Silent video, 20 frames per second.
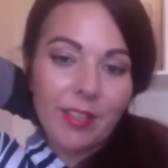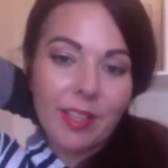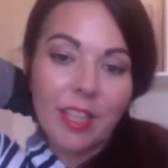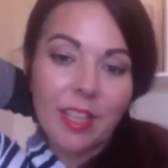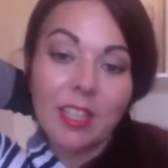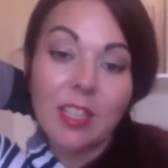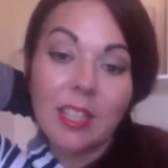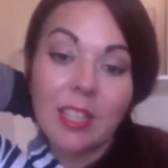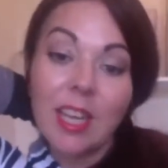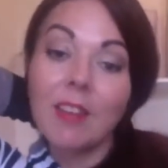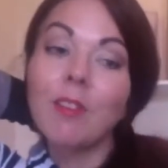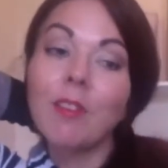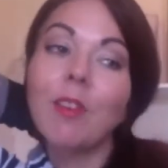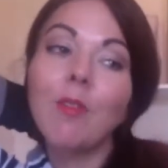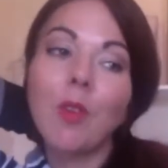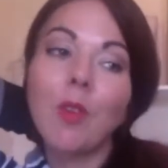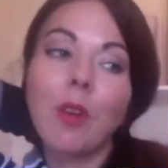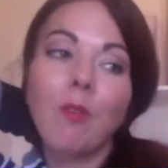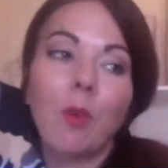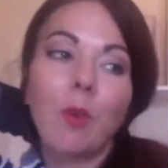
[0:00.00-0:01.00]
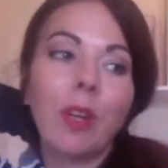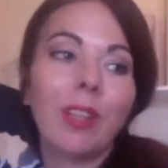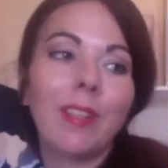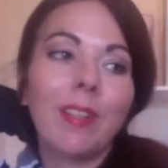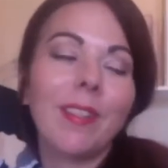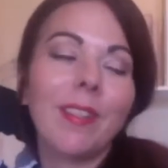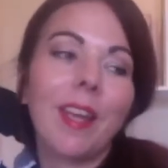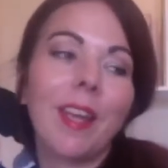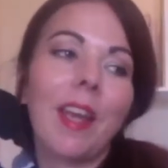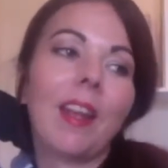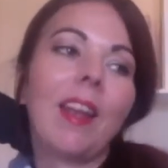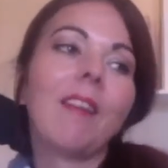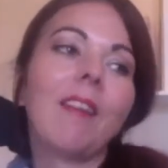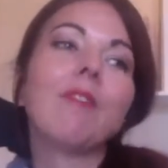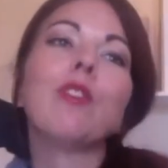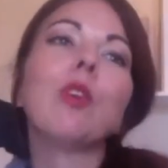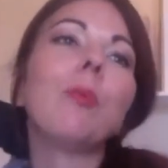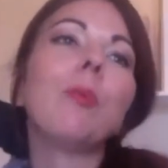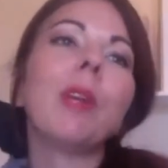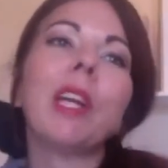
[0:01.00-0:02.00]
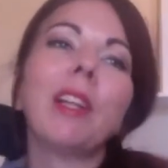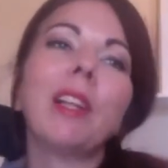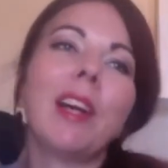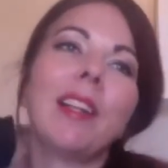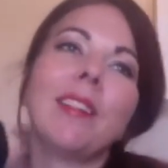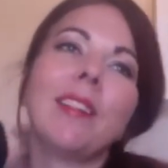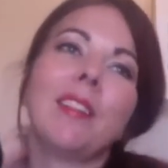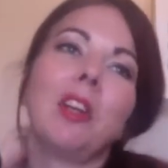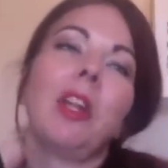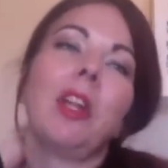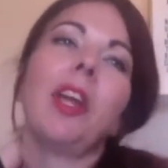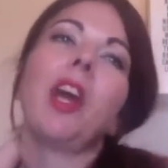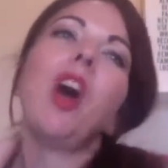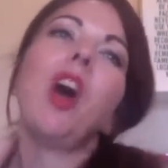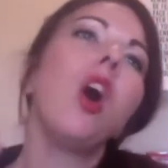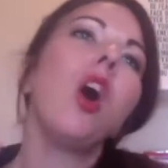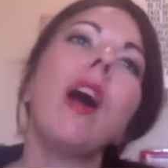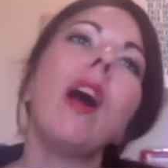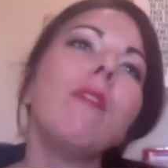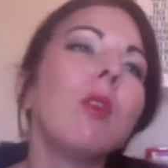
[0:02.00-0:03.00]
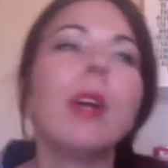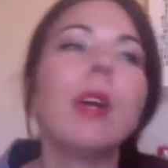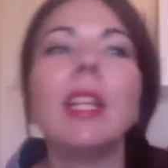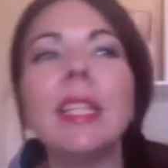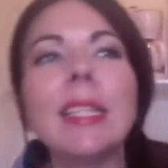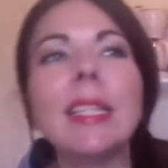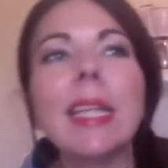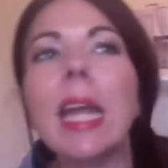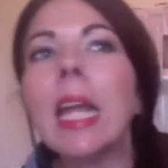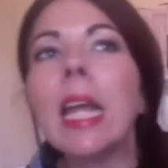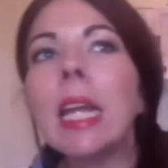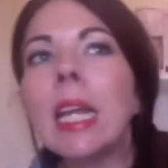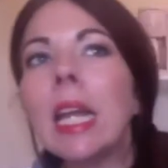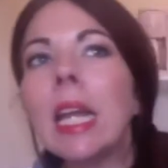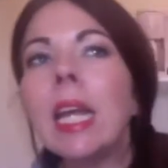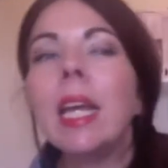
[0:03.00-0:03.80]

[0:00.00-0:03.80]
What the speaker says: It's, even if you have oily skin, I have so many clients that are like, oh, I have oily skin.